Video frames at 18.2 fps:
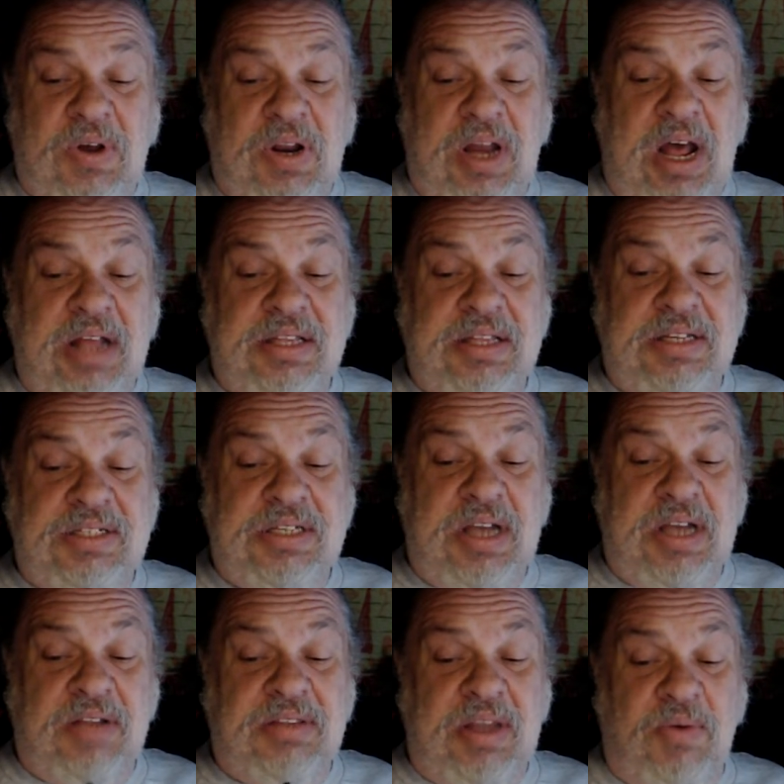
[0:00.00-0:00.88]
a lot of the
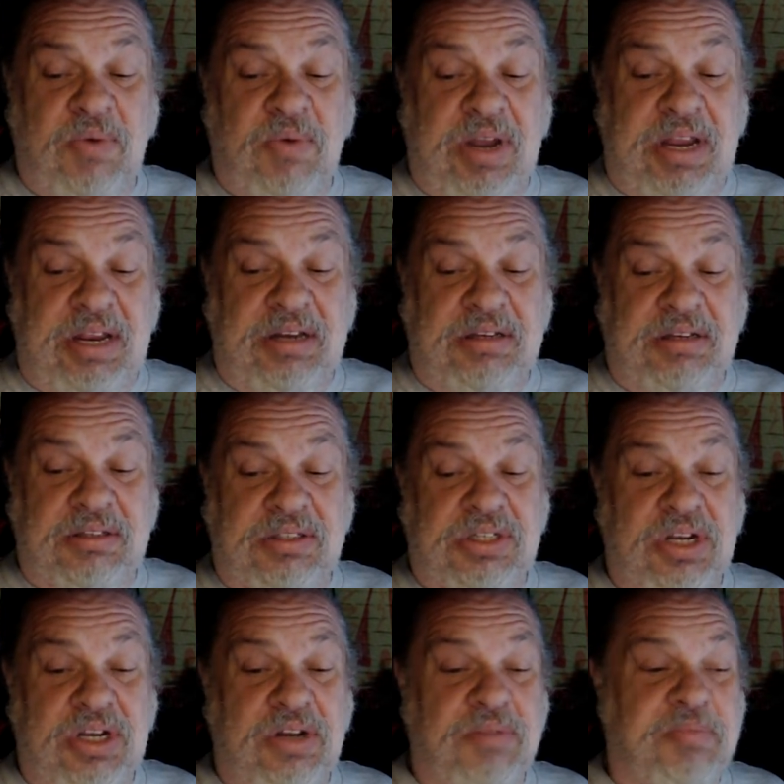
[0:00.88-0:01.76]
stuff that we
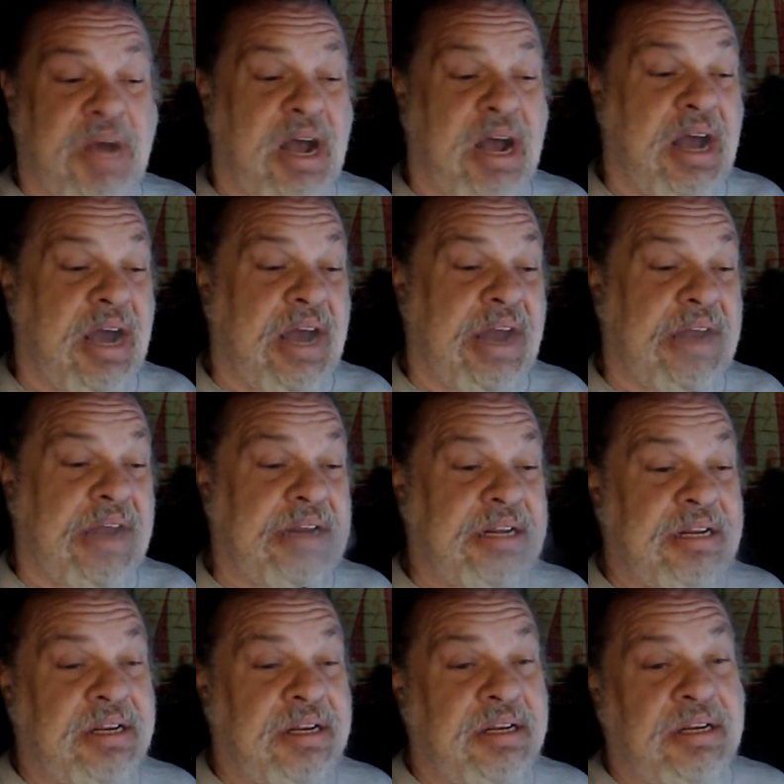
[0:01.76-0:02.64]
do buy,
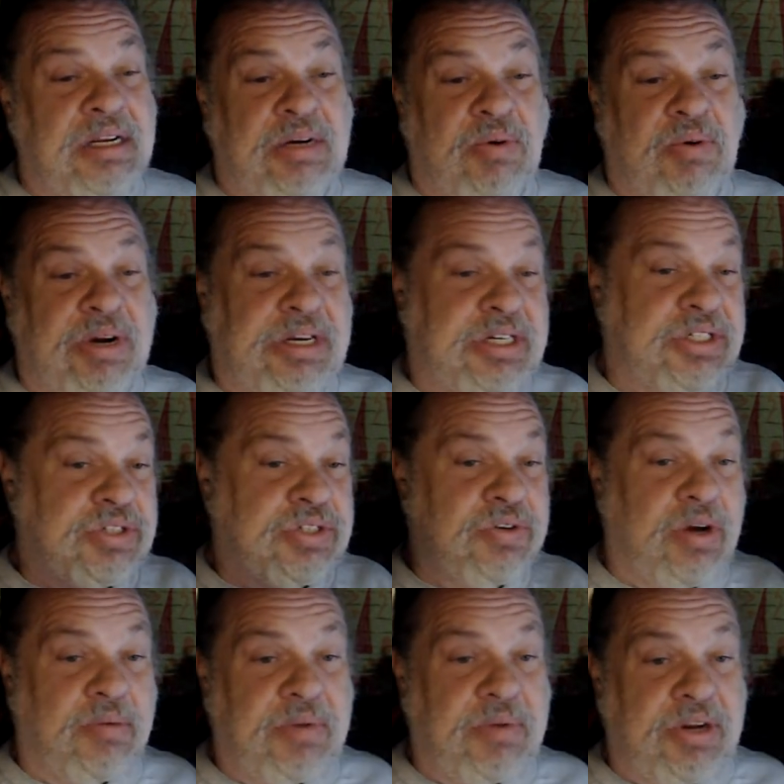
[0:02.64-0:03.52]
we
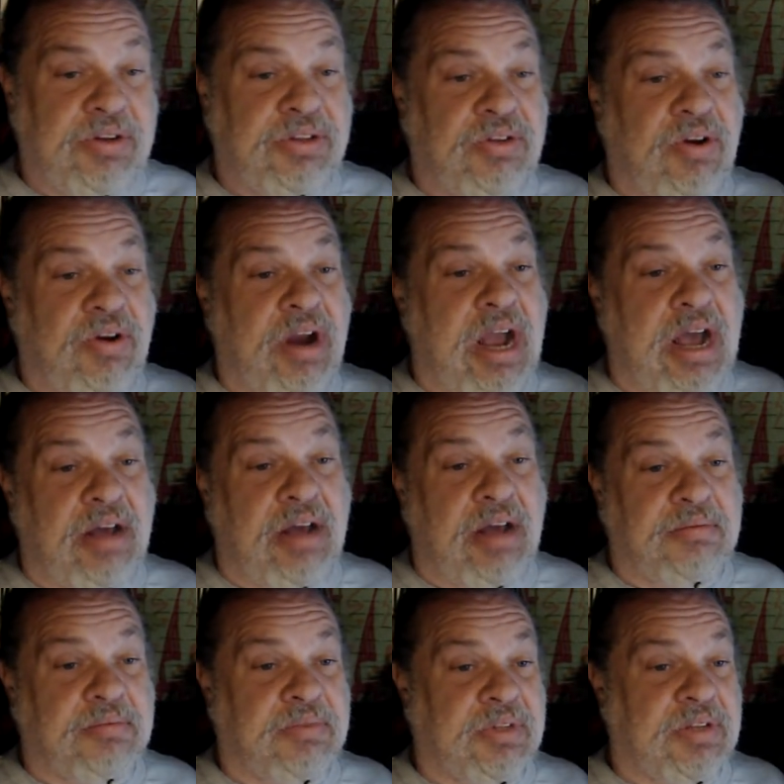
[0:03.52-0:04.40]
distribute throughout
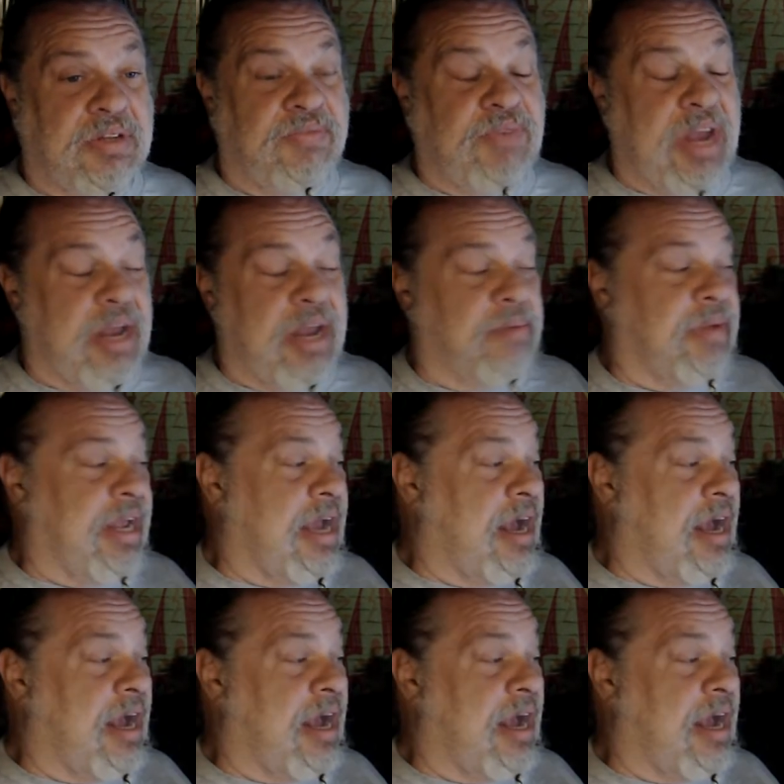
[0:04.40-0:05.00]
the family.